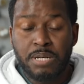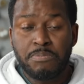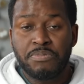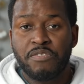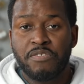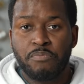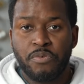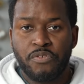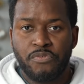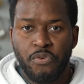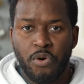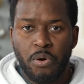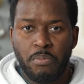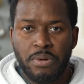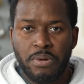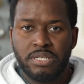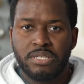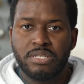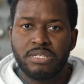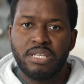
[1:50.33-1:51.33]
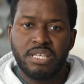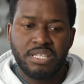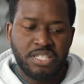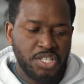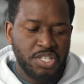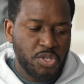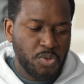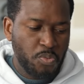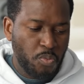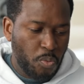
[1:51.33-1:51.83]
terms of performance,
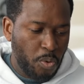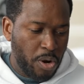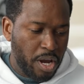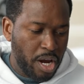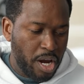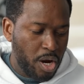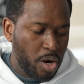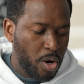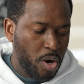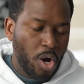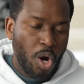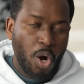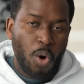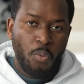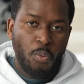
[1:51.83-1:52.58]
this is where